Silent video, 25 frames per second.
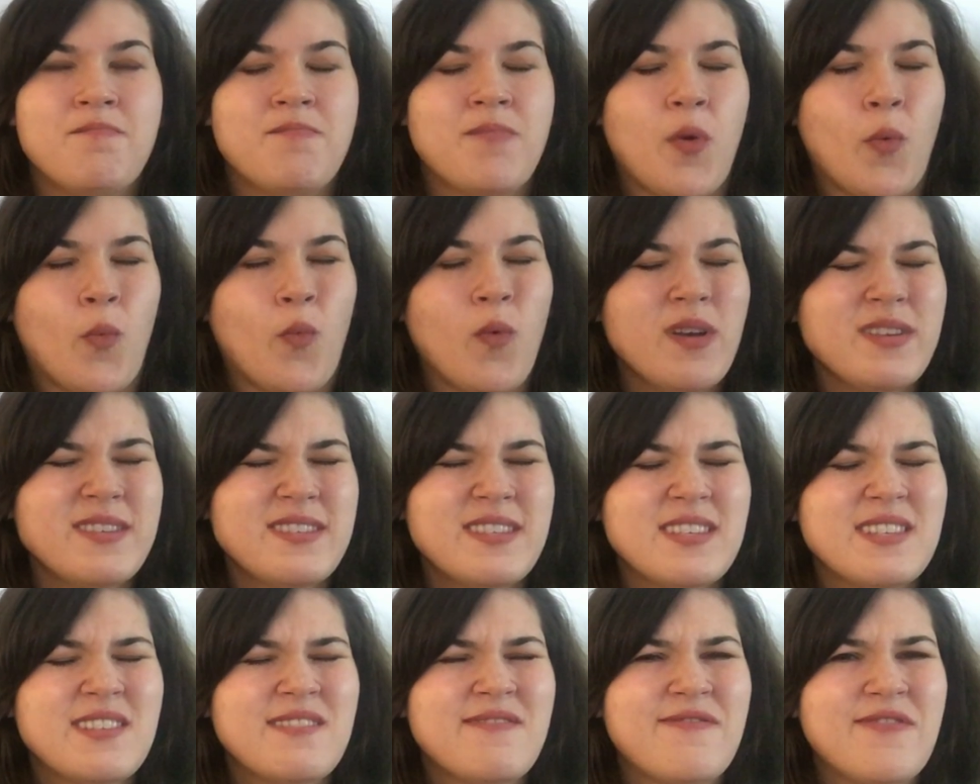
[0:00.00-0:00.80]
But
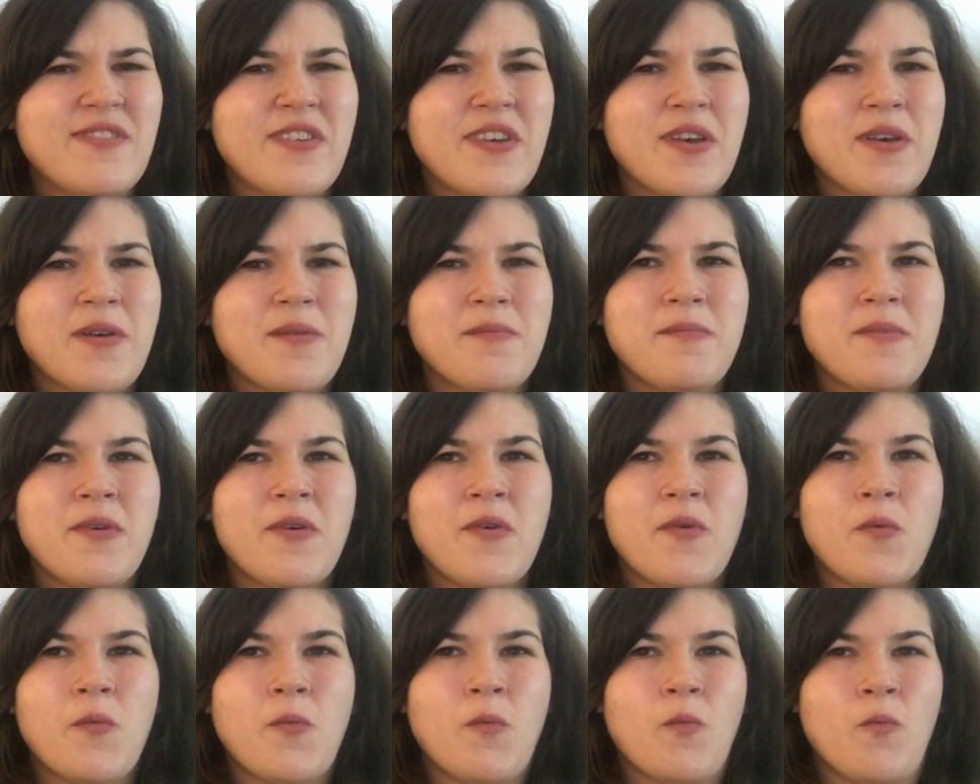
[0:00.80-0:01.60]
was this
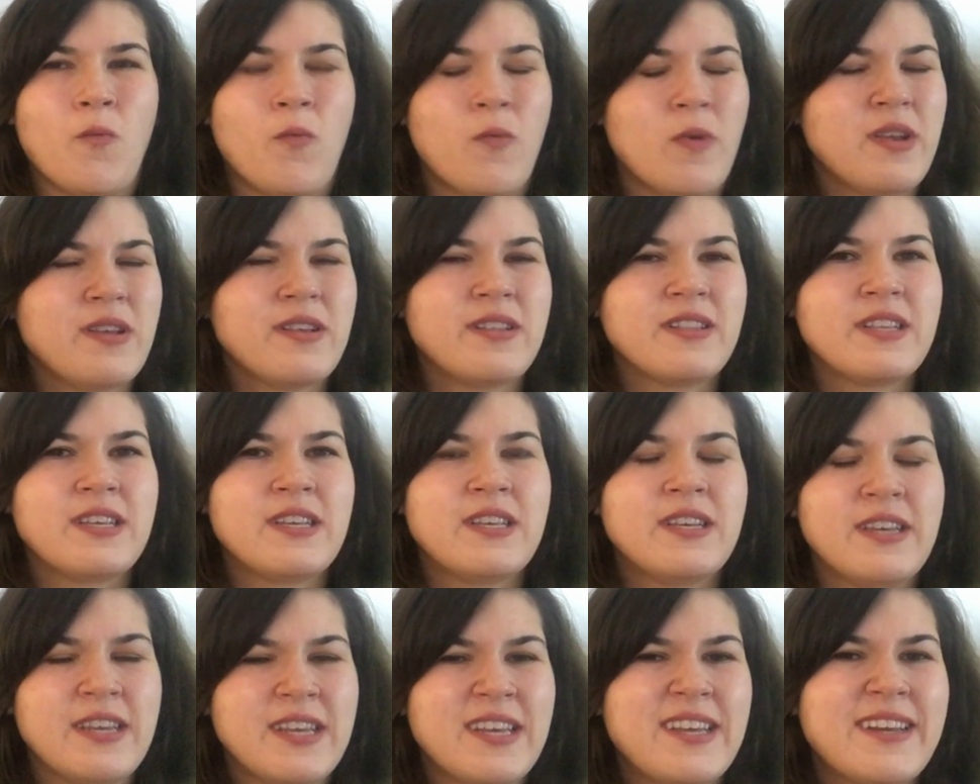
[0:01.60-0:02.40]
film
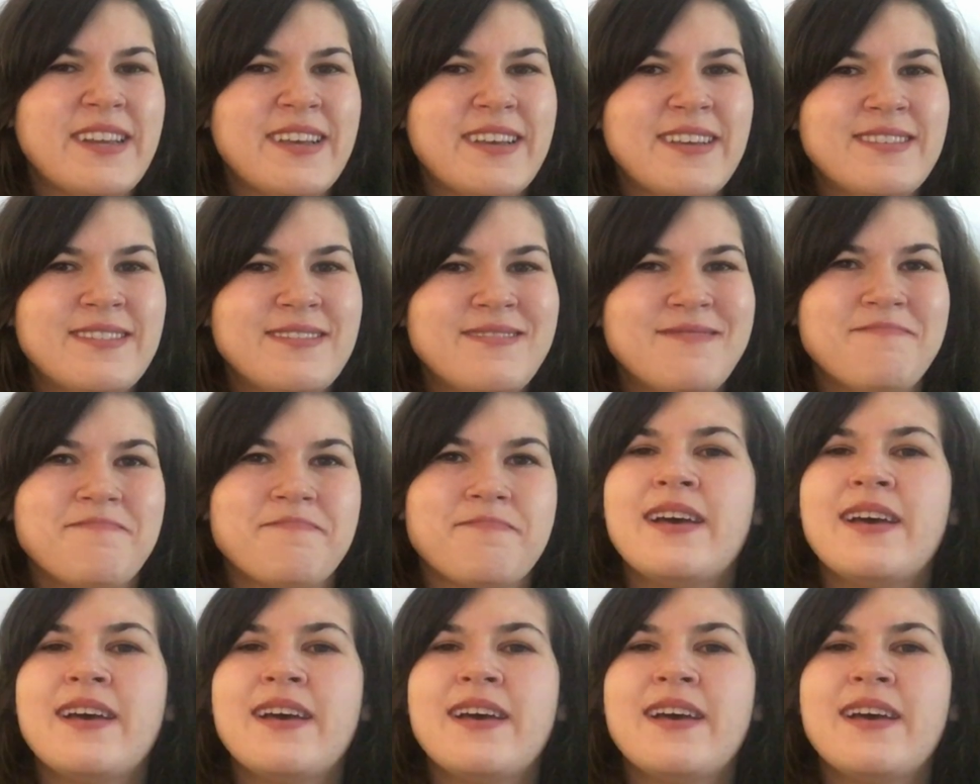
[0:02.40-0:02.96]
really needed?